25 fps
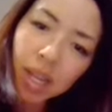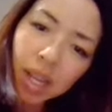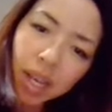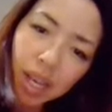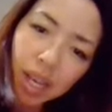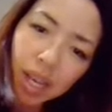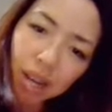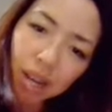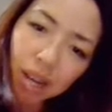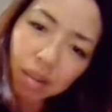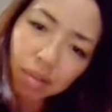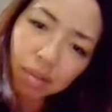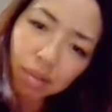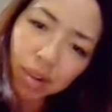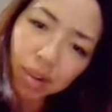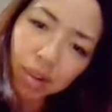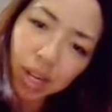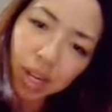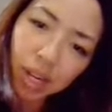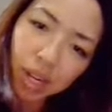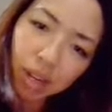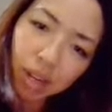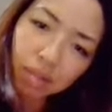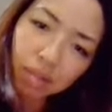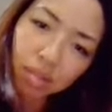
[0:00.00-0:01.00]
negative
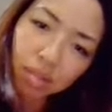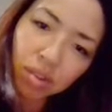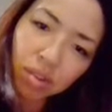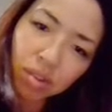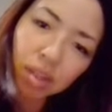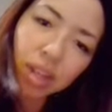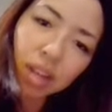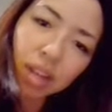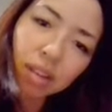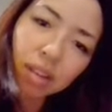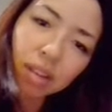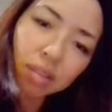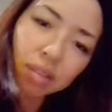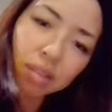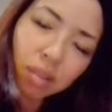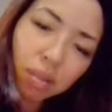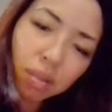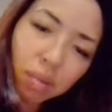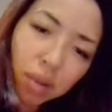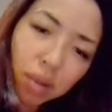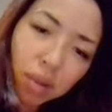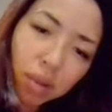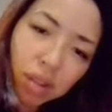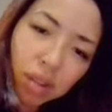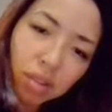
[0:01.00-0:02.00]
1, negative 2, negative
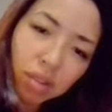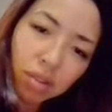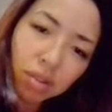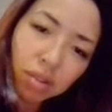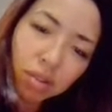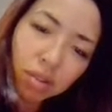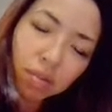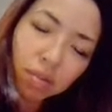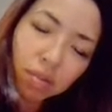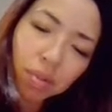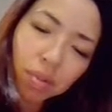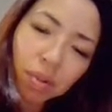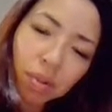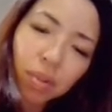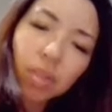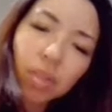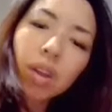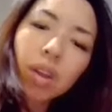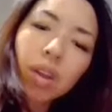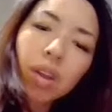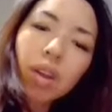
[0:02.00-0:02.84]
3, and so forth,